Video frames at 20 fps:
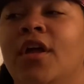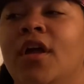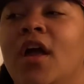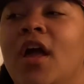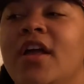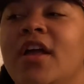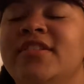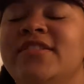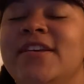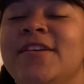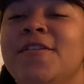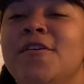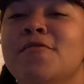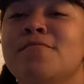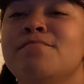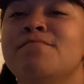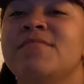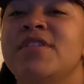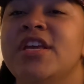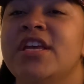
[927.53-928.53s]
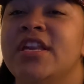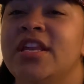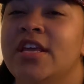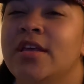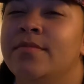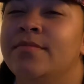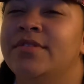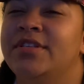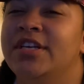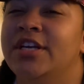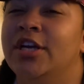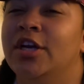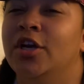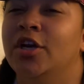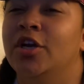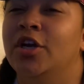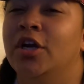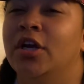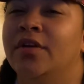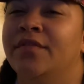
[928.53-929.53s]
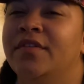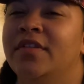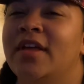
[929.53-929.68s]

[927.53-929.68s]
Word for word: I'd say they're medium tier curvy.